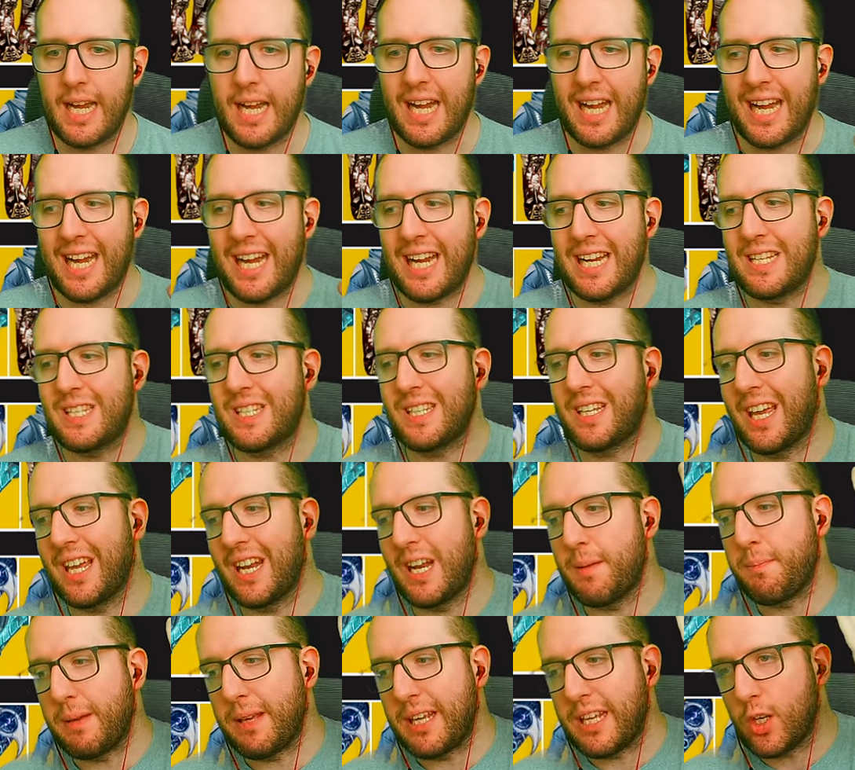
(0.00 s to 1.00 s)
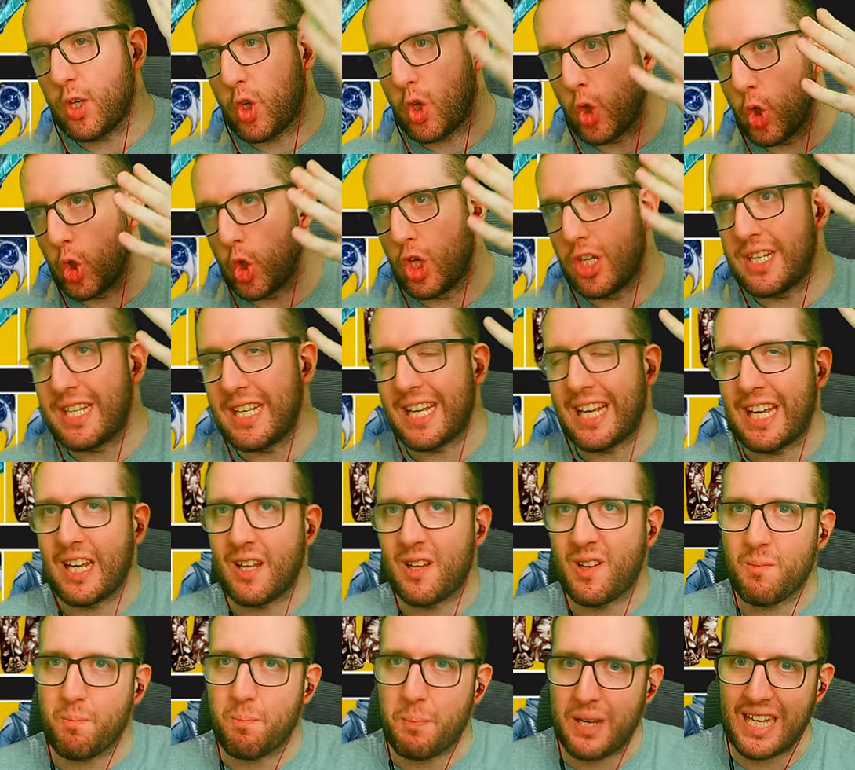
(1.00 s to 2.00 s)
is going to be good
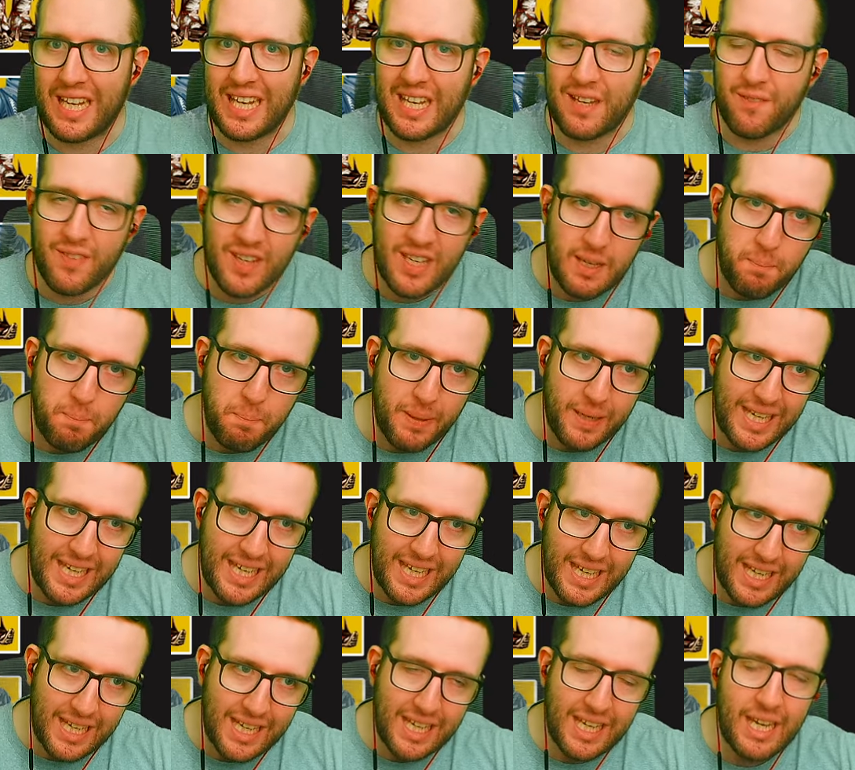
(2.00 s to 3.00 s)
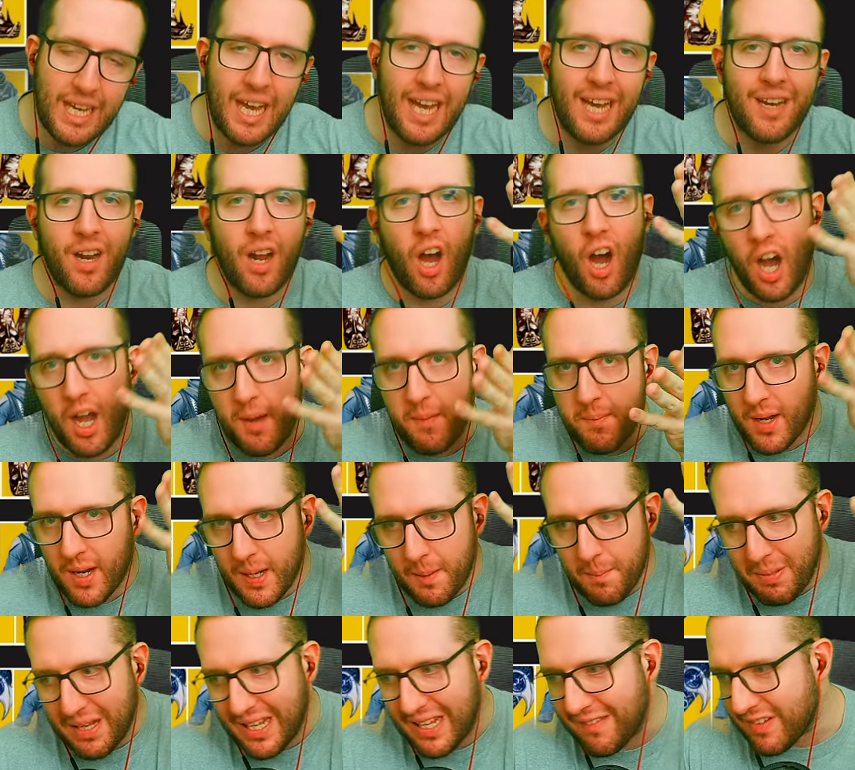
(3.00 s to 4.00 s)
in PvP, and I'm not
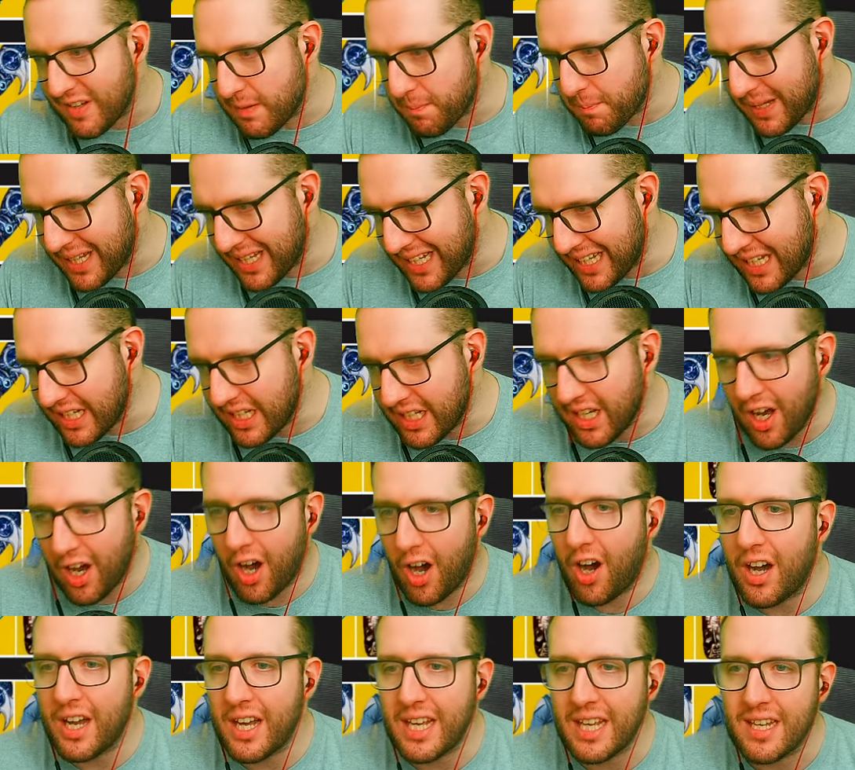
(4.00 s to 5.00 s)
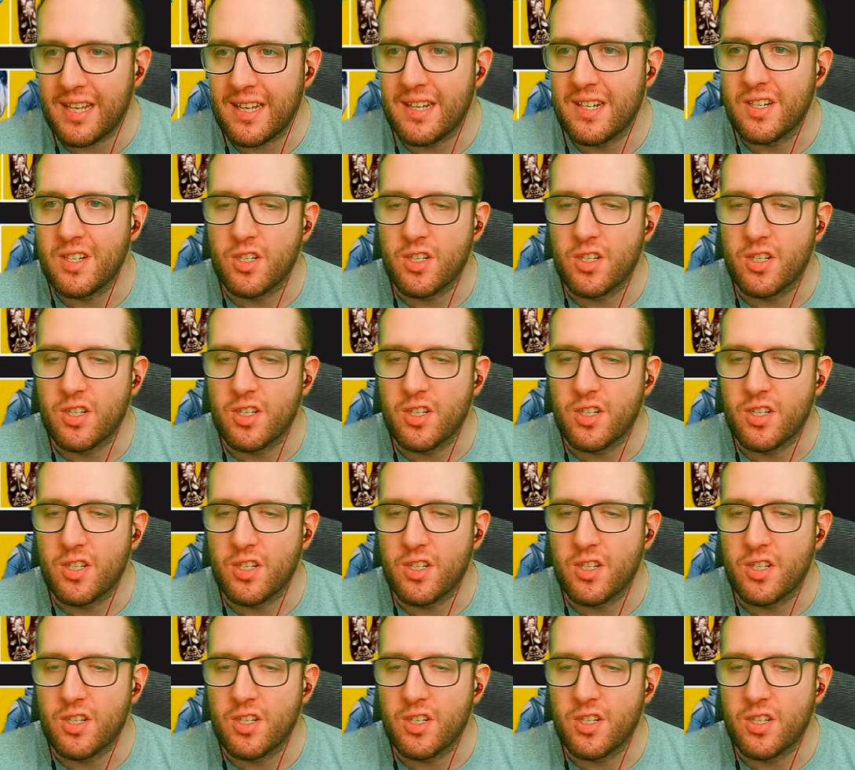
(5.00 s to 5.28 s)
a PvP guy,